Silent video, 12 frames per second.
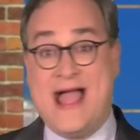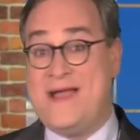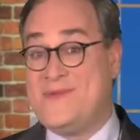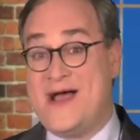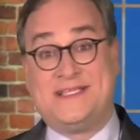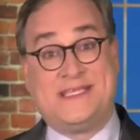
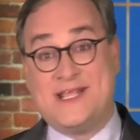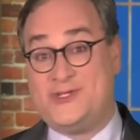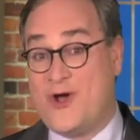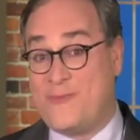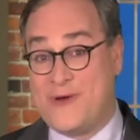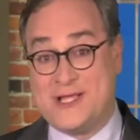I'm not saying
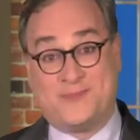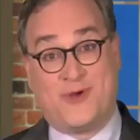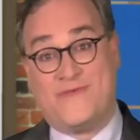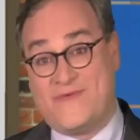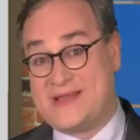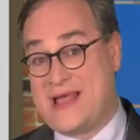Chopra is
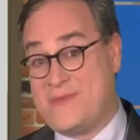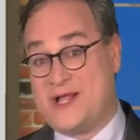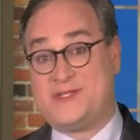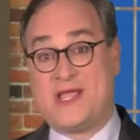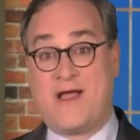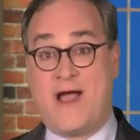perfect. I'm
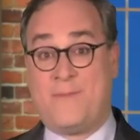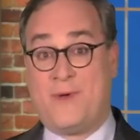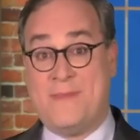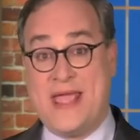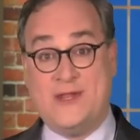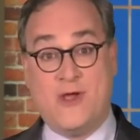not saying Harper
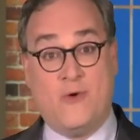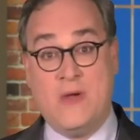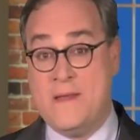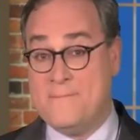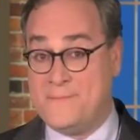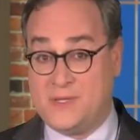made no
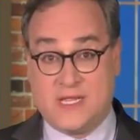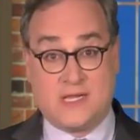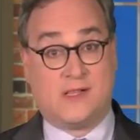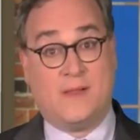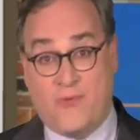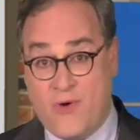
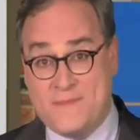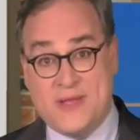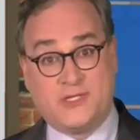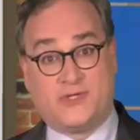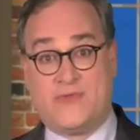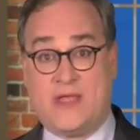political
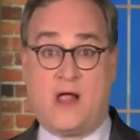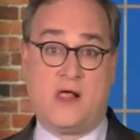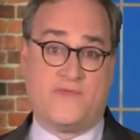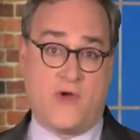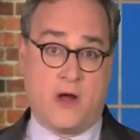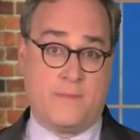appointments or that all
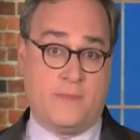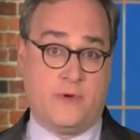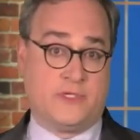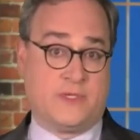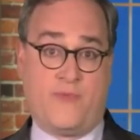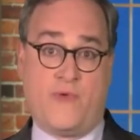of
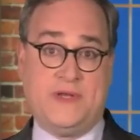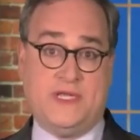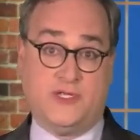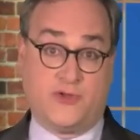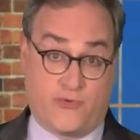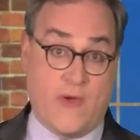Harper's
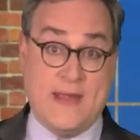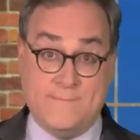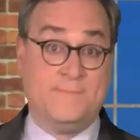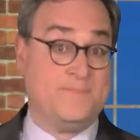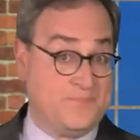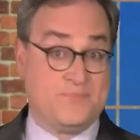appointees are great.
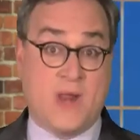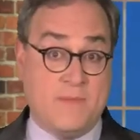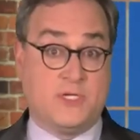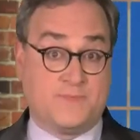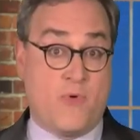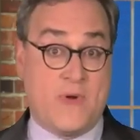I'm
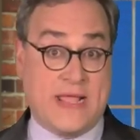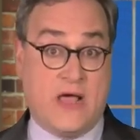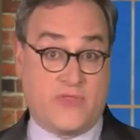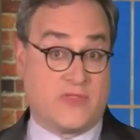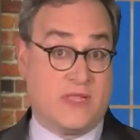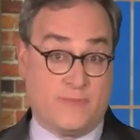just pointing
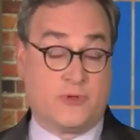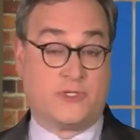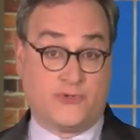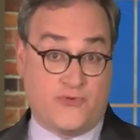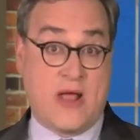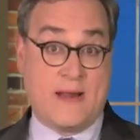out that the liberals
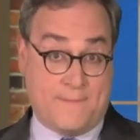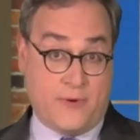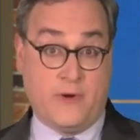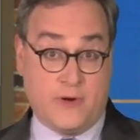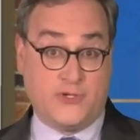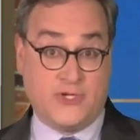are trying to
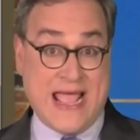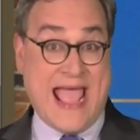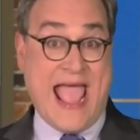purge